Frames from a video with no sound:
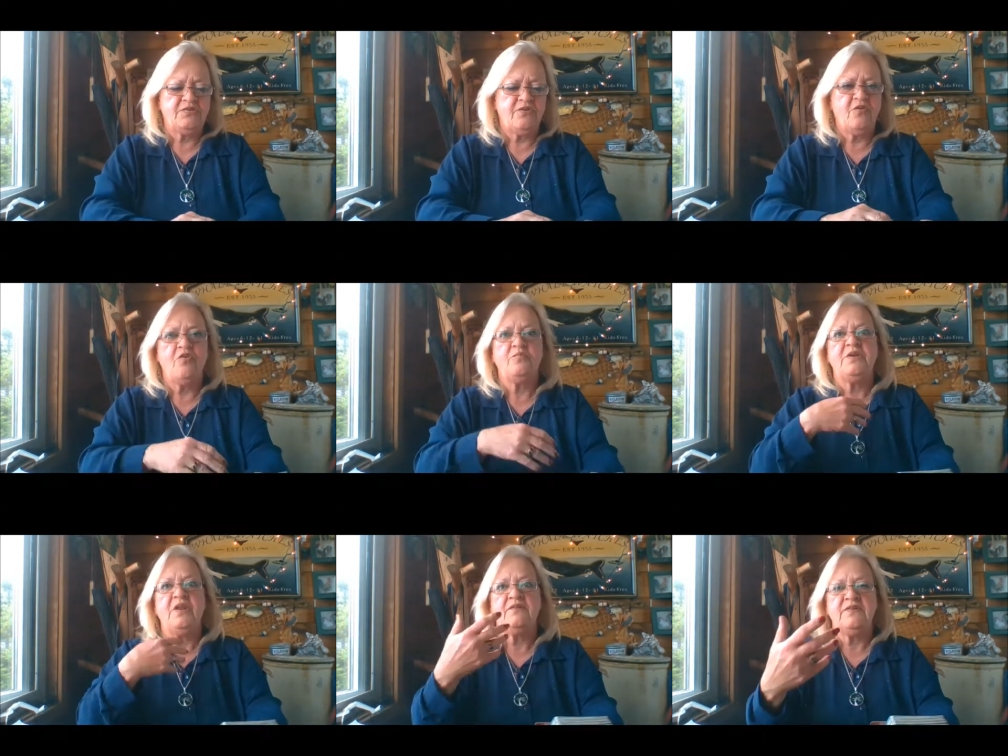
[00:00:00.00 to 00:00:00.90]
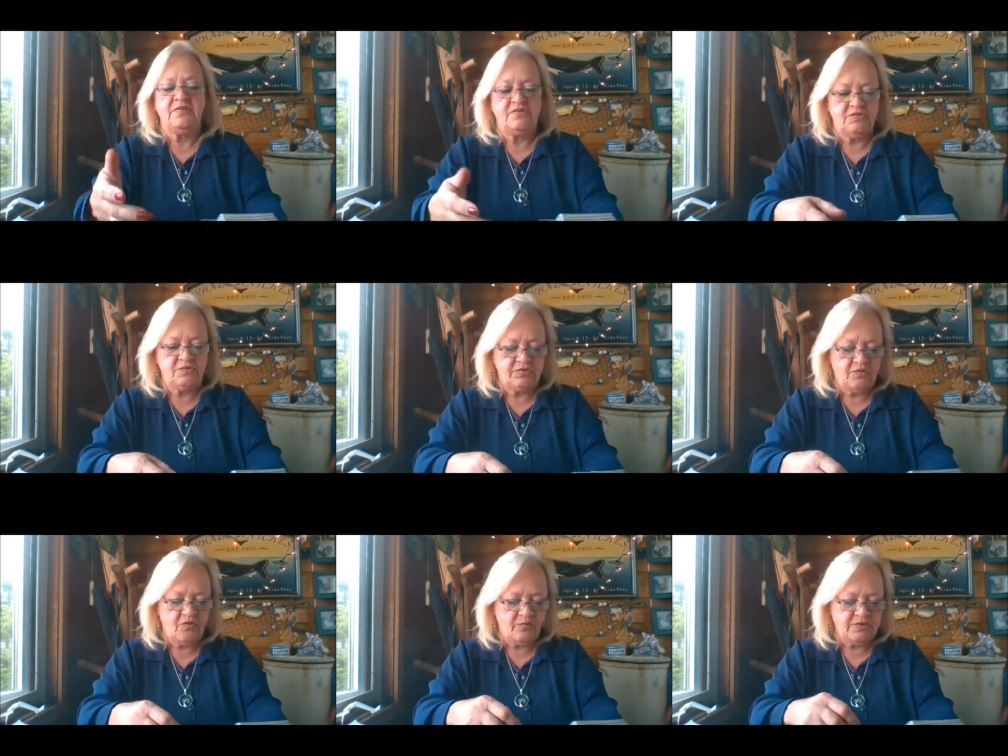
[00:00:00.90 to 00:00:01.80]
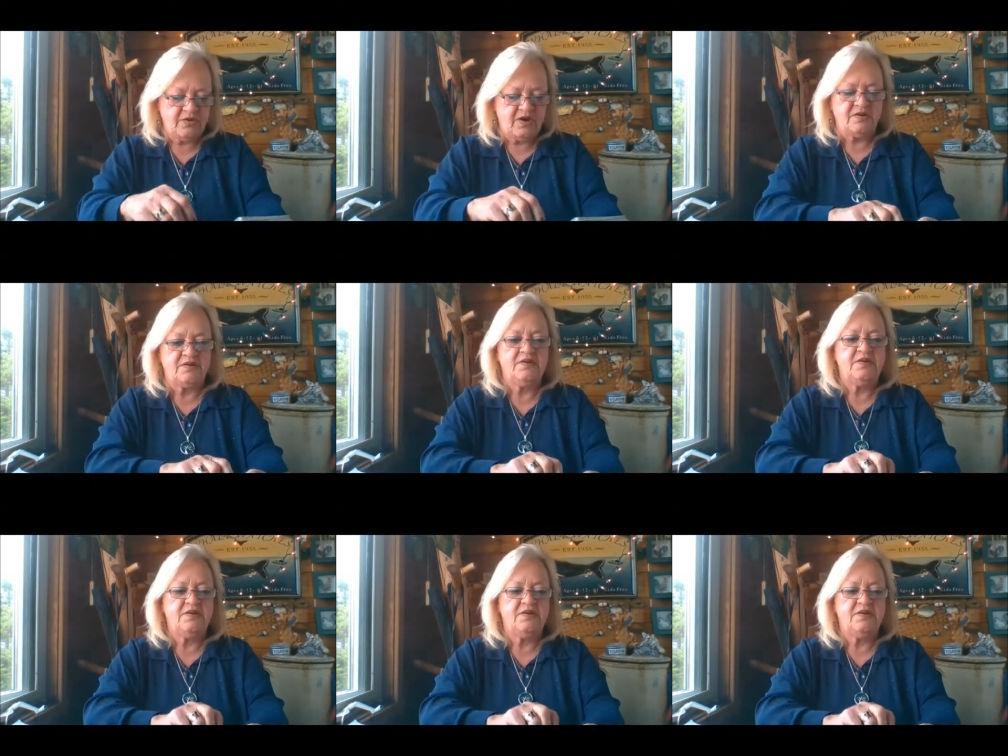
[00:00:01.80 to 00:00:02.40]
your home, your love, anything to do with your home and your heart.